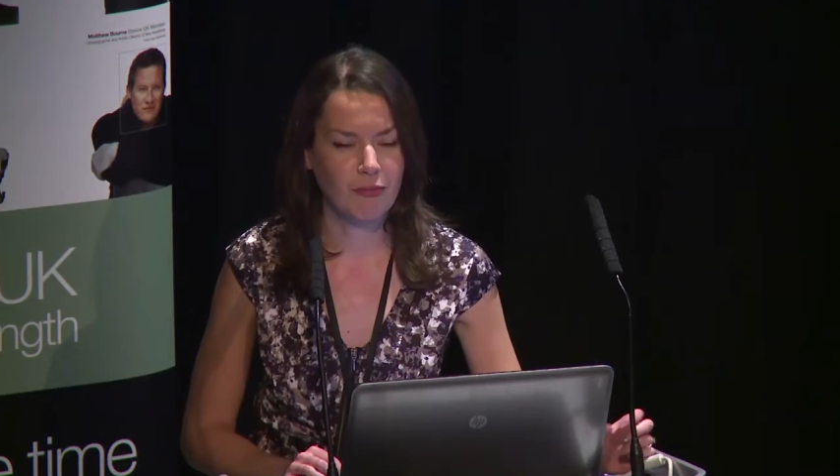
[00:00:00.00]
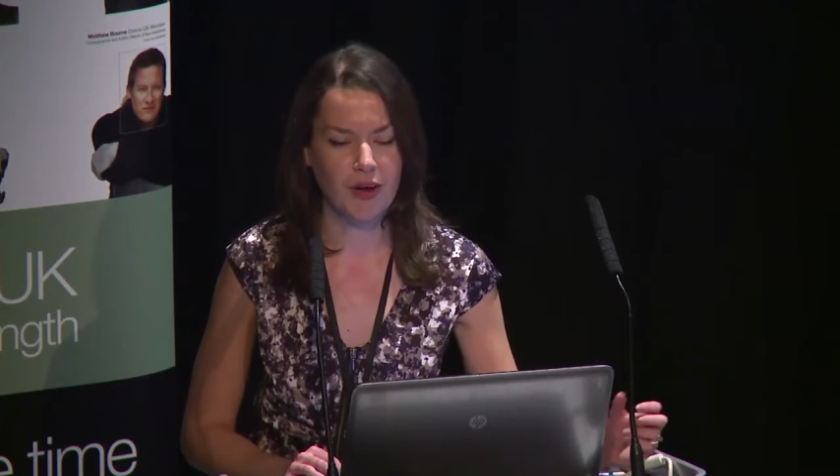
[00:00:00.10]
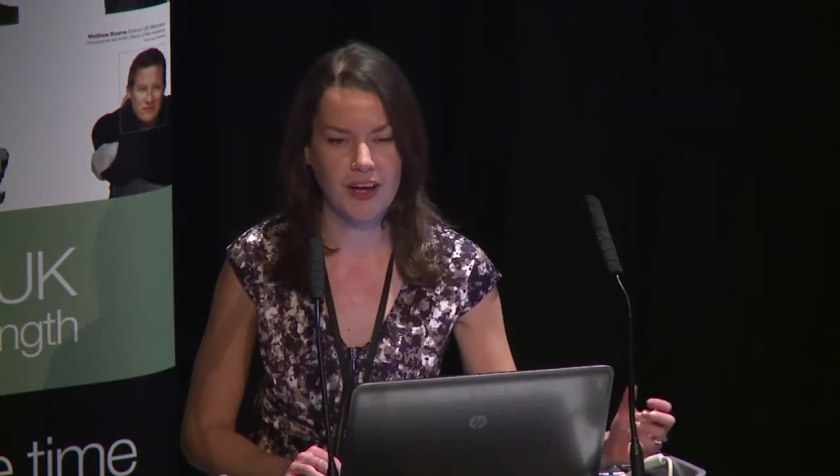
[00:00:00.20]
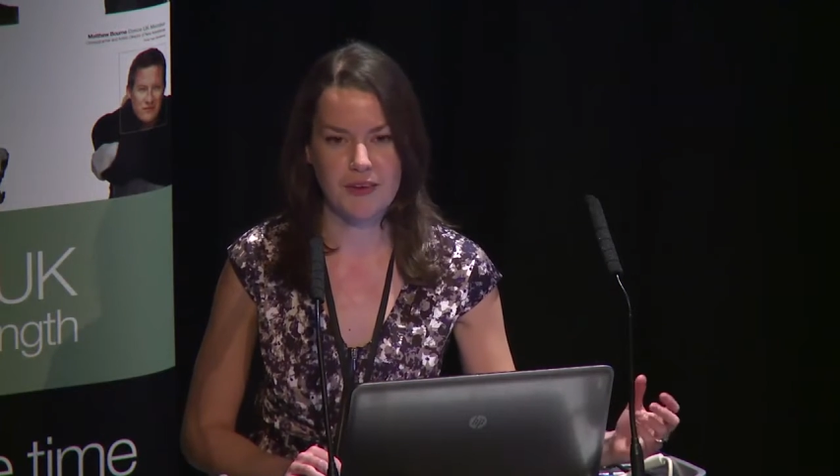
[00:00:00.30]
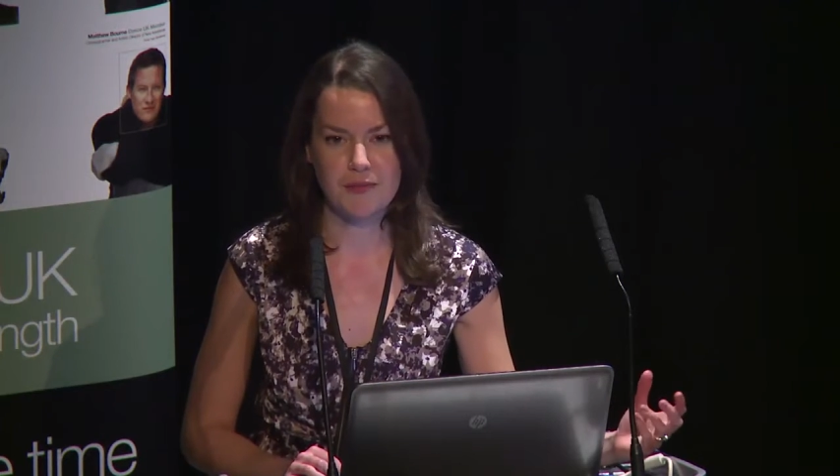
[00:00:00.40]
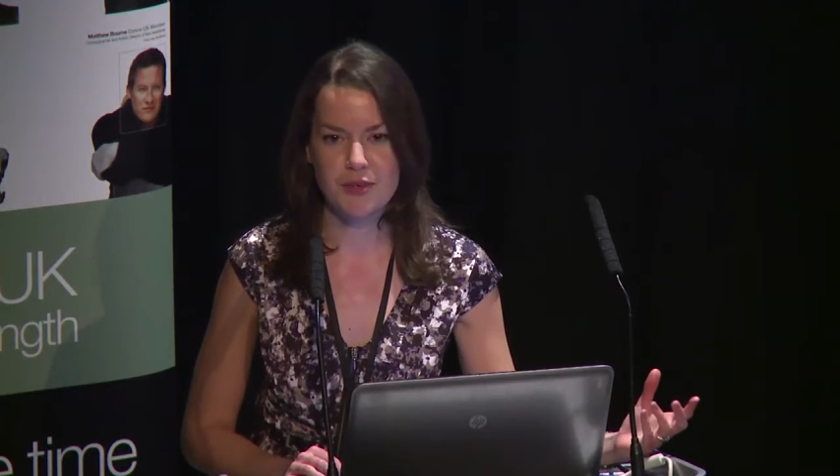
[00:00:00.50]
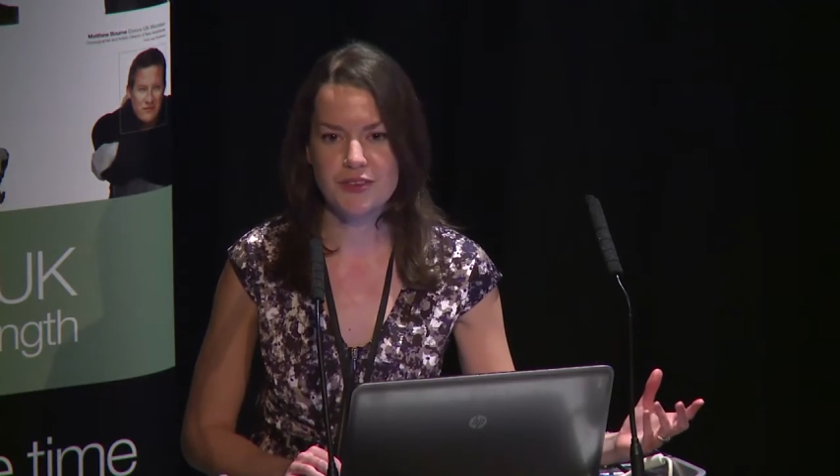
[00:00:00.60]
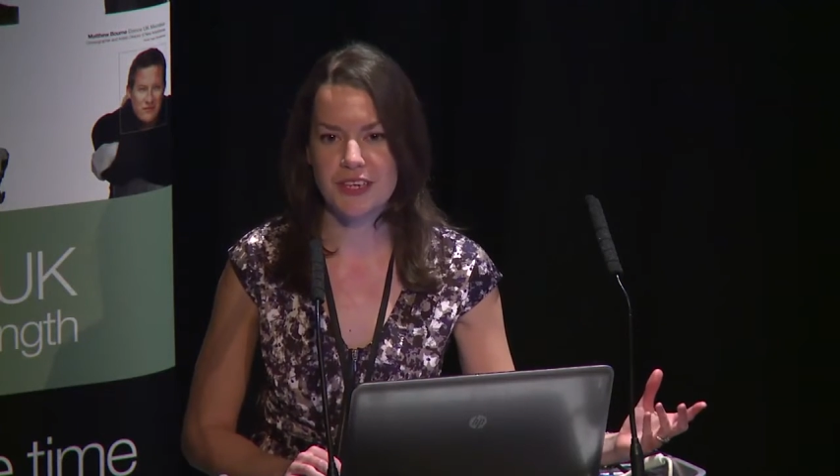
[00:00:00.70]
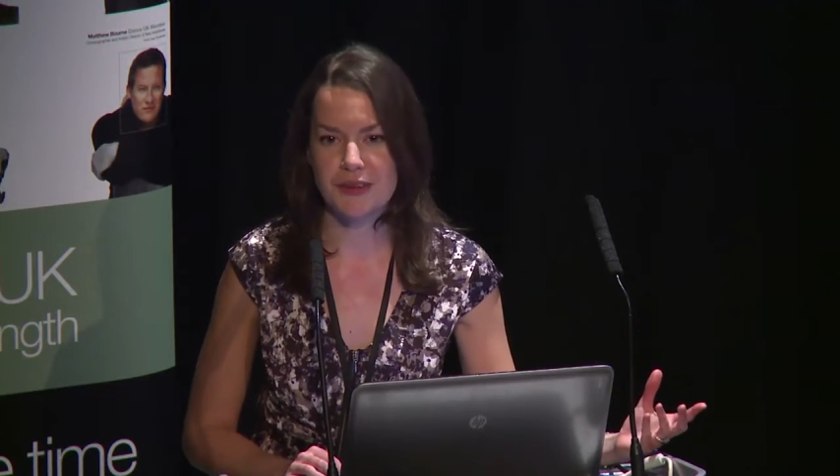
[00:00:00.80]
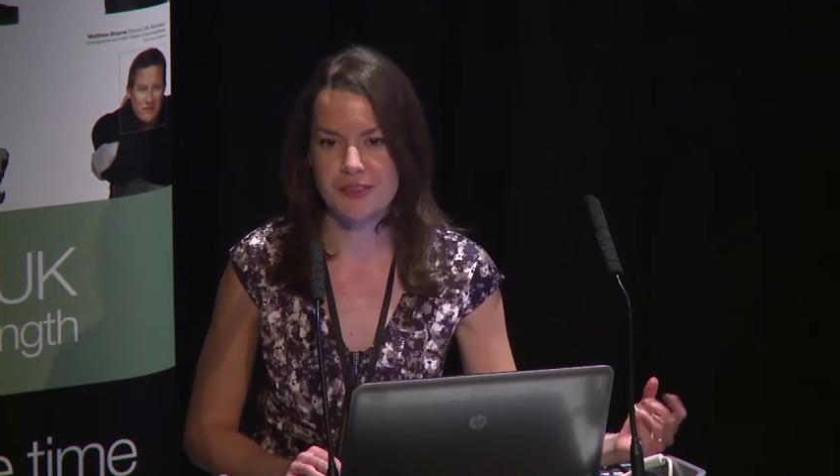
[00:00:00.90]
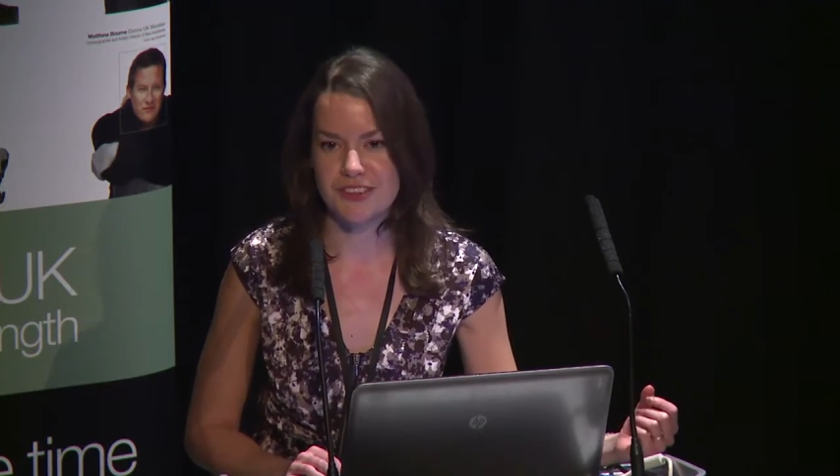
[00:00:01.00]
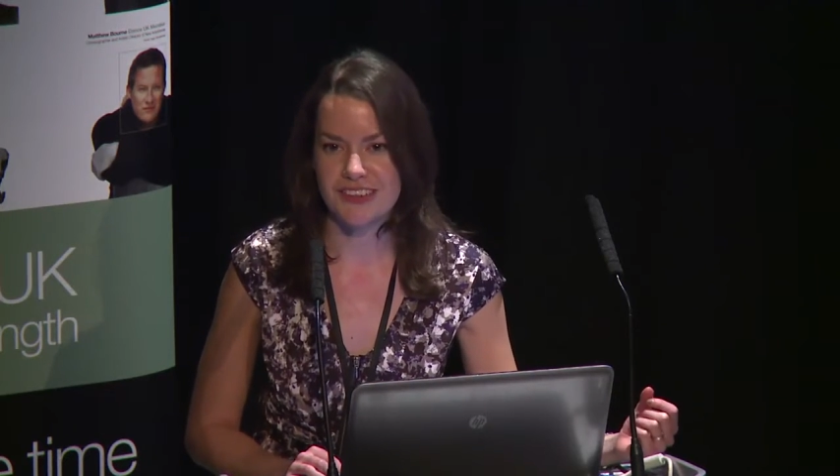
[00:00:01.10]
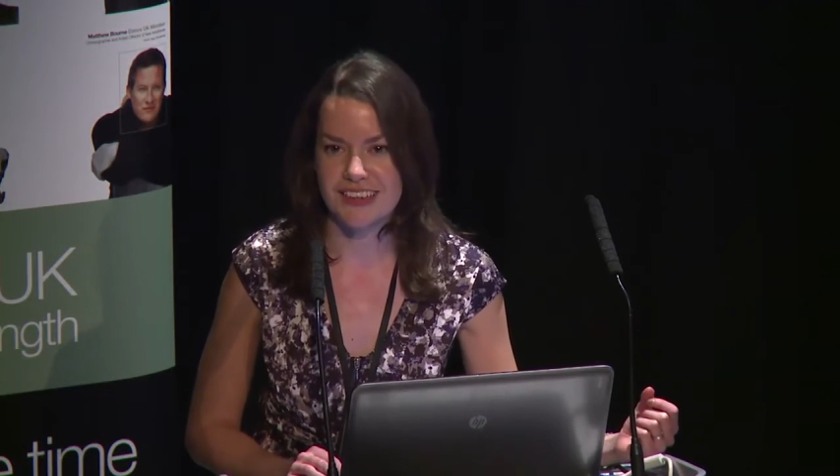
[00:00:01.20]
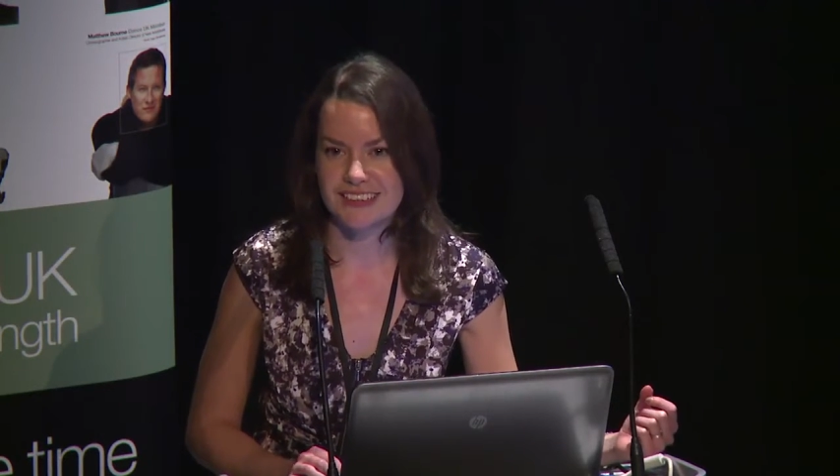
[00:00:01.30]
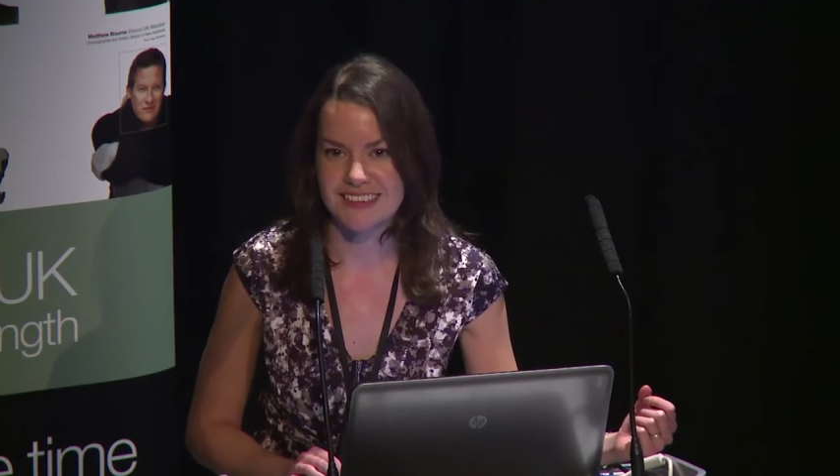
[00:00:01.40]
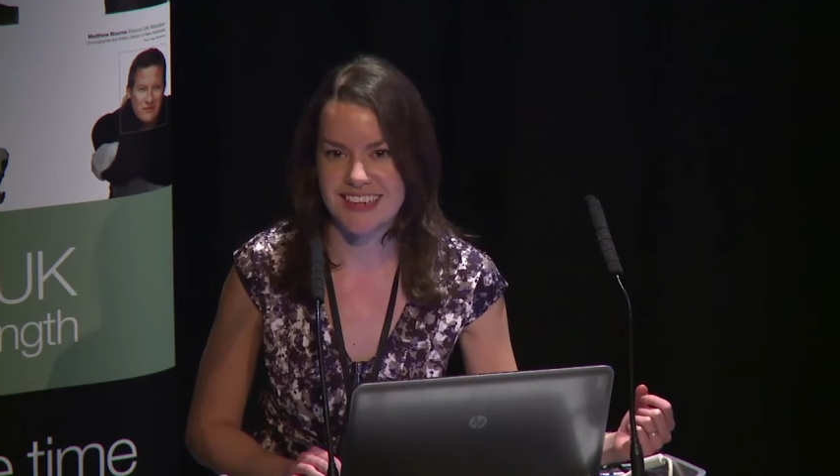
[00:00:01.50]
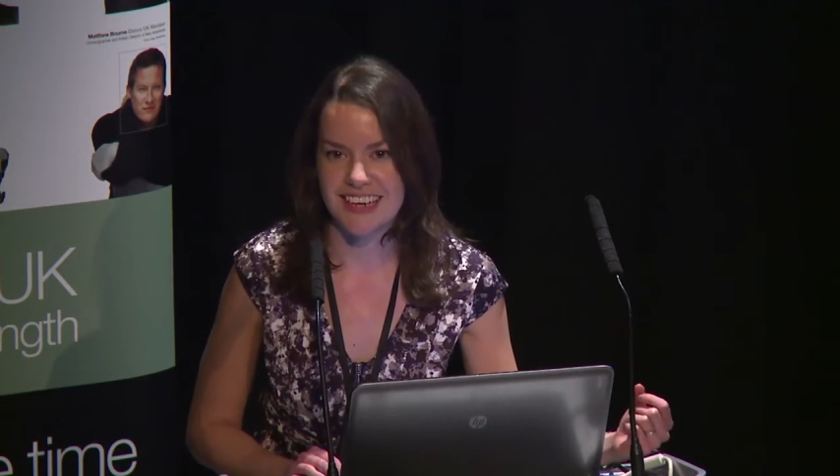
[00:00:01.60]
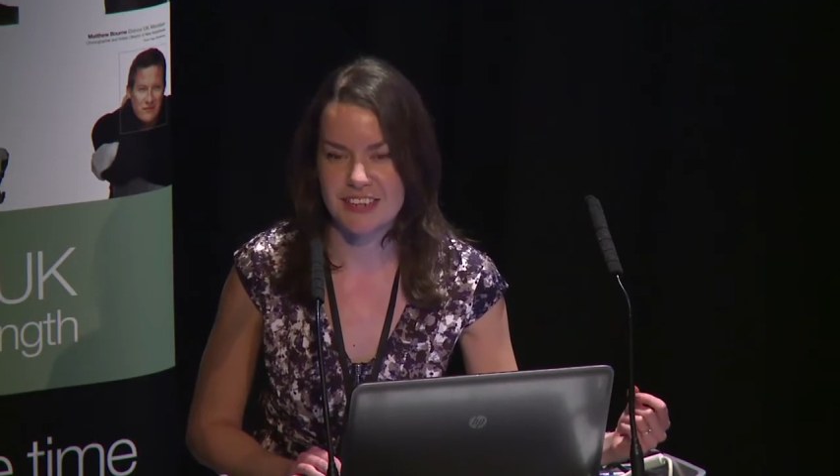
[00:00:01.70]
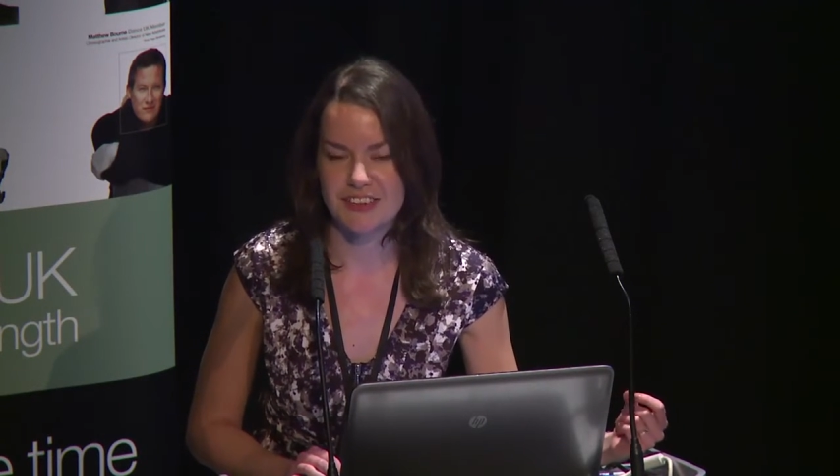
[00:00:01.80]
what kind of music would you like today